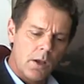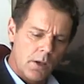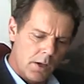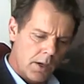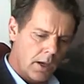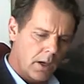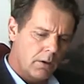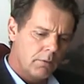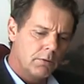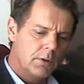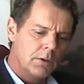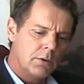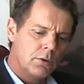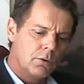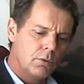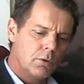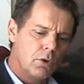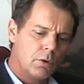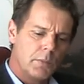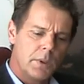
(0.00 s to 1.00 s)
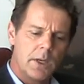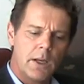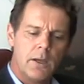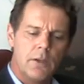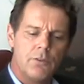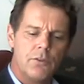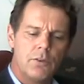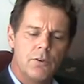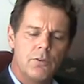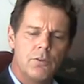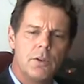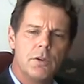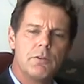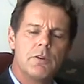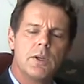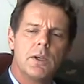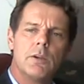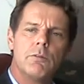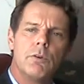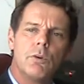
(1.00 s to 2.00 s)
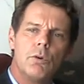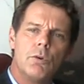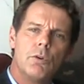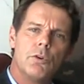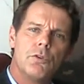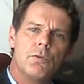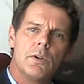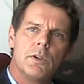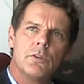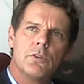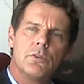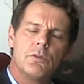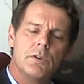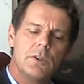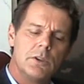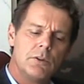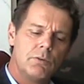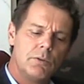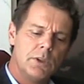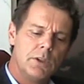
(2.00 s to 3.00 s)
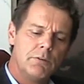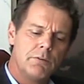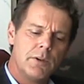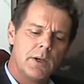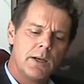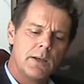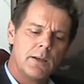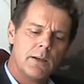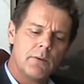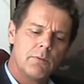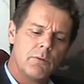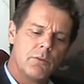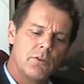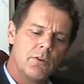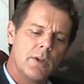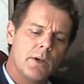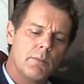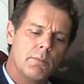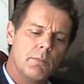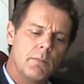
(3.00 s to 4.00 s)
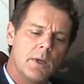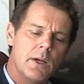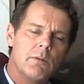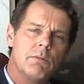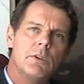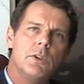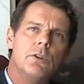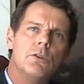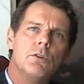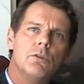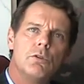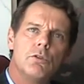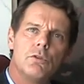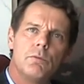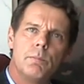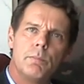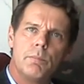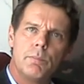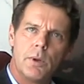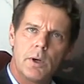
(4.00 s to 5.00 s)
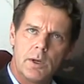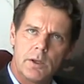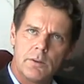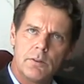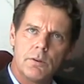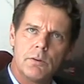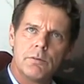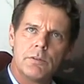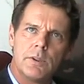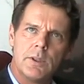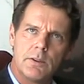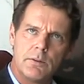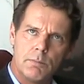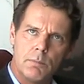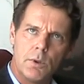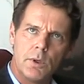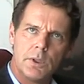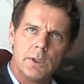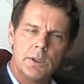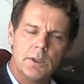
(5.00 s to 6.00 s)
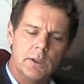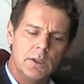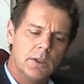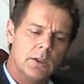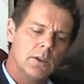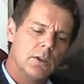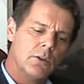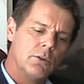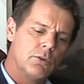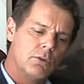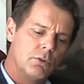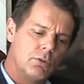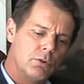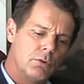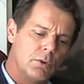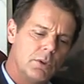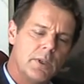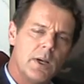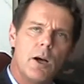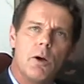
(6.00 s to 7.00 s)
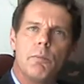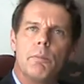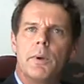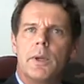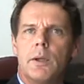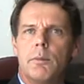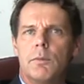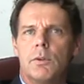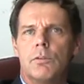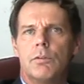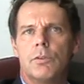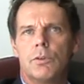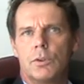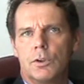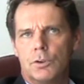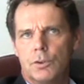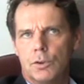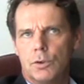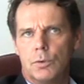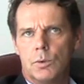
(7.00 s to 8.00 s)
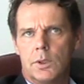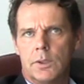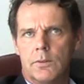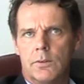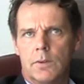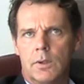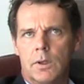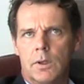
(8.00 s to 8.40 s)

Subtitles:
Yeah, we do combinations. If they have old ones, we refinance them, and we use part of that money to do a down payment for a new one.